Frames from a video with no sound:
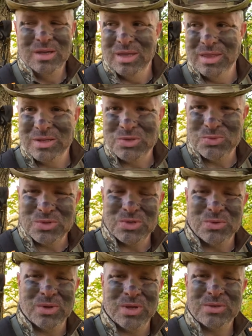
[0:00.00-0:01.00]
And that's what's so
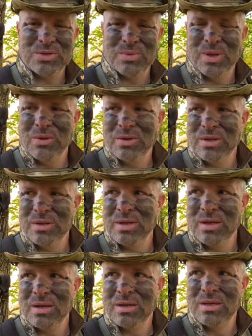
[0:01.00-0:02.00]
nice about
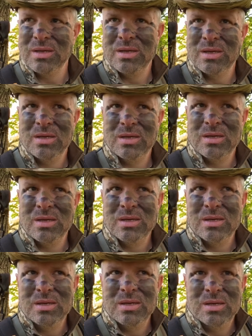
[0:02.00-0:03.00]
hunting
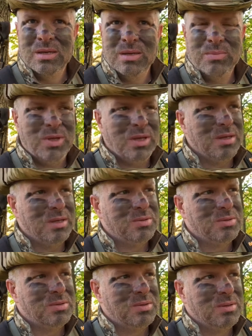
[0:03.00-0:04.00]

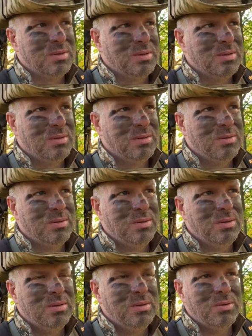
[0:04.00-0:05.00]
because
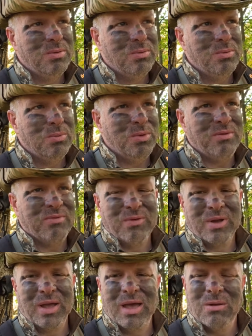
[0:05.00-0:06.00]
we
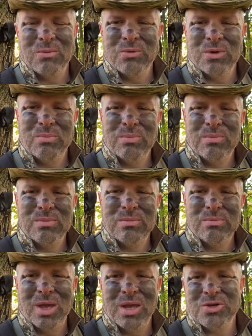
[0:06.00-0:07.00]
forgot what
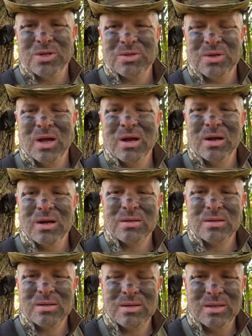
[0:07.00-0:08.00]
patience are
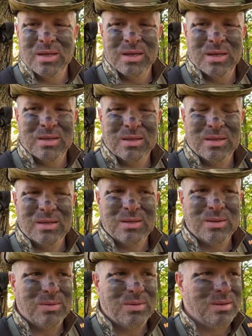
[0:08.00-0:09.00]
and
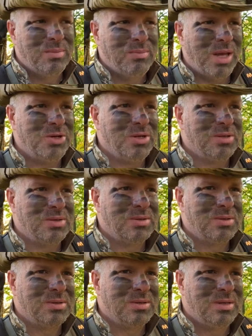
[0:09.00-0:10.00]

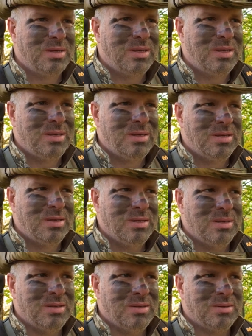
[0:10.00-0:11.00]
patience
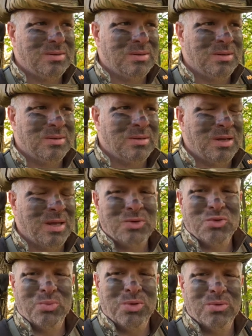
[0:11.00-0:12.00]
is, is an attribute